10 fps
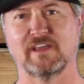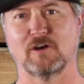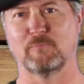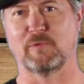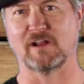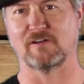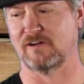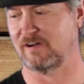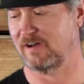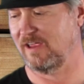liter
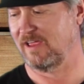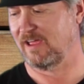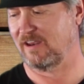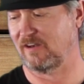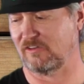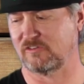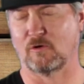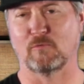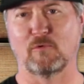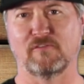Buchner, and also
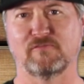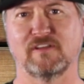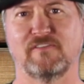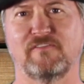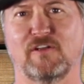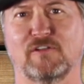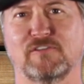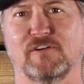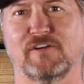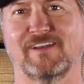a roughly
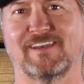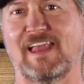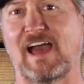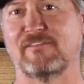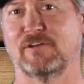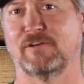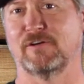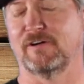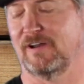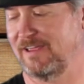filtered
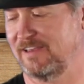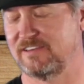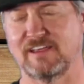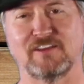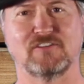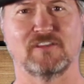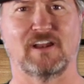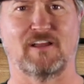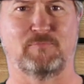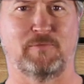lavender tincture that
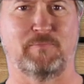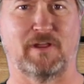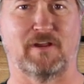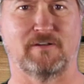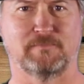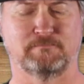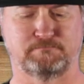I've prepared.